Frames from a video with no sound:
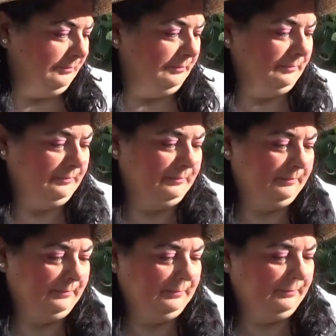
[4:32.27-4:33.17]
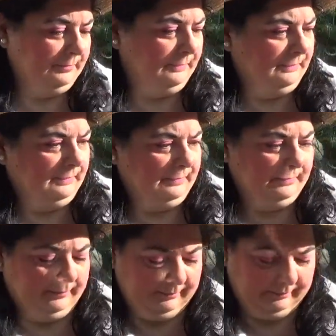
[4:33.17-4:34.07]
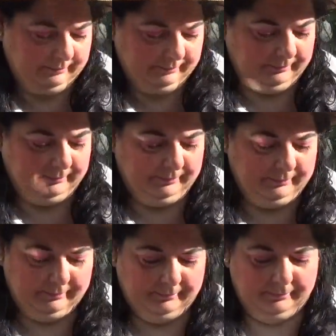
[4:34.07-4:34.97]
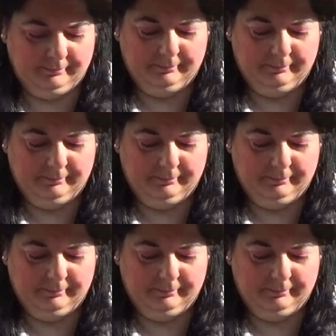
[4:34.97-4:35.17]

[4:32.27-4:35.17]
Nothing is said.